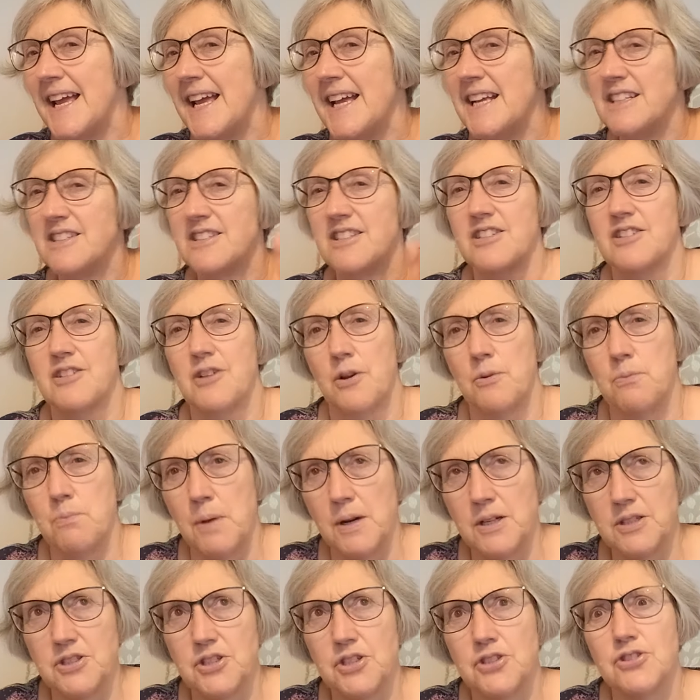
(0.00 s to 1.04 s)
It's so
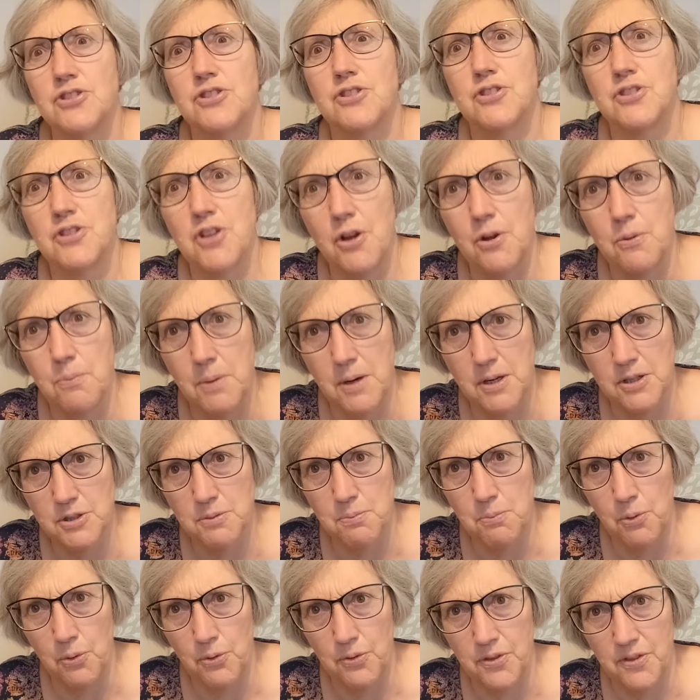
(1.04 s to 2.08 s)
much
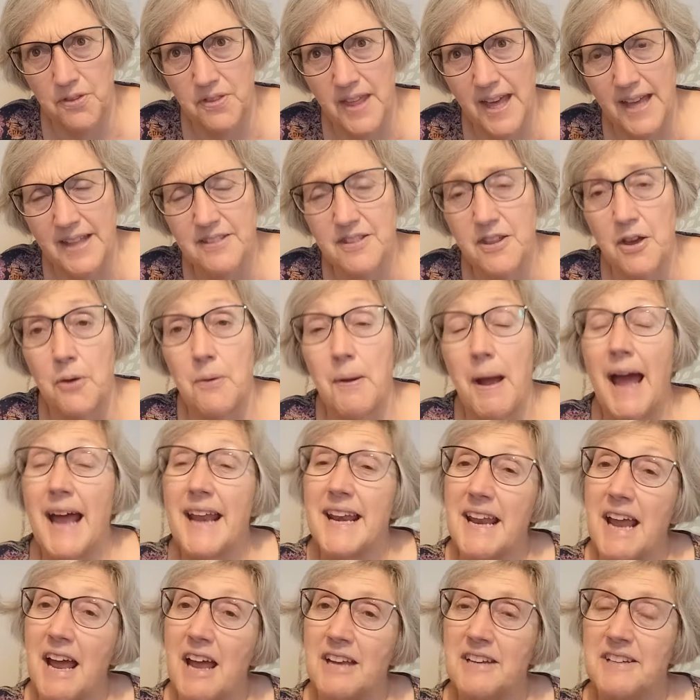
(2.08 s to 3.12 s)
more than that, though.
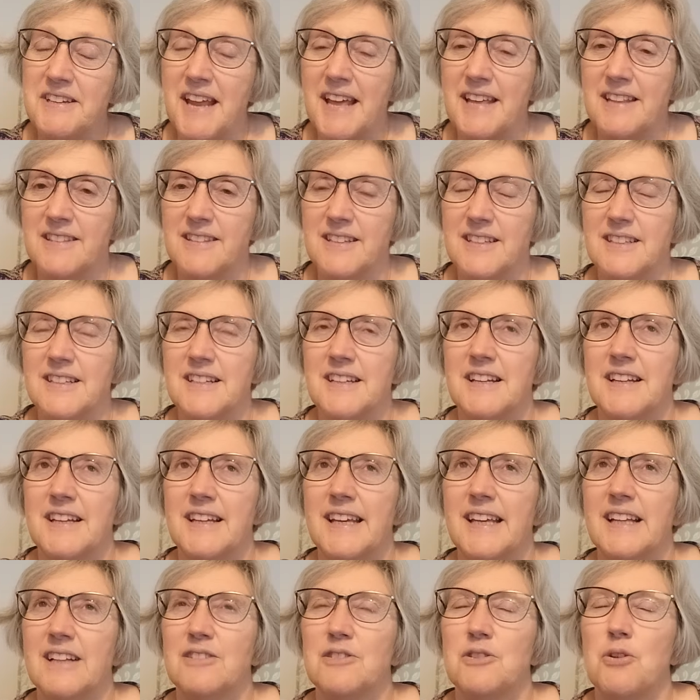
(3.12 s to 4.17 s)
And Nathan
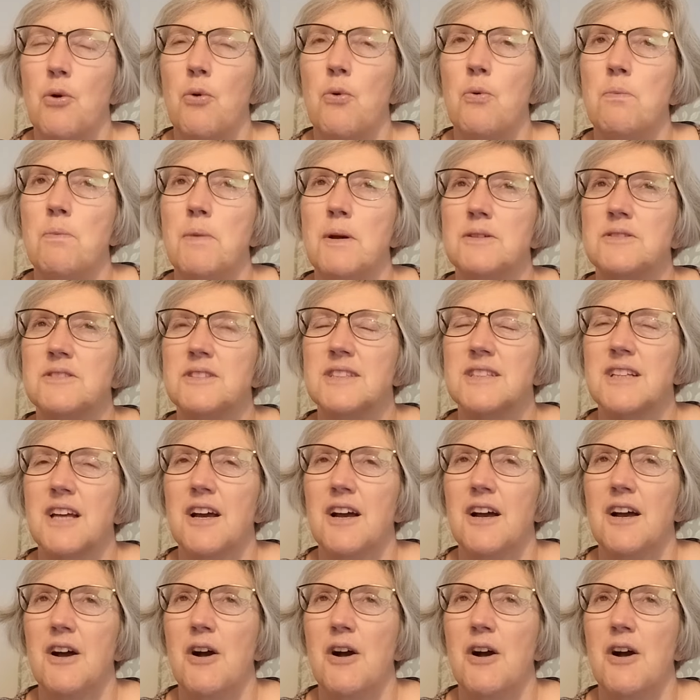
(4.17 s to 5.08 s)
Hill almost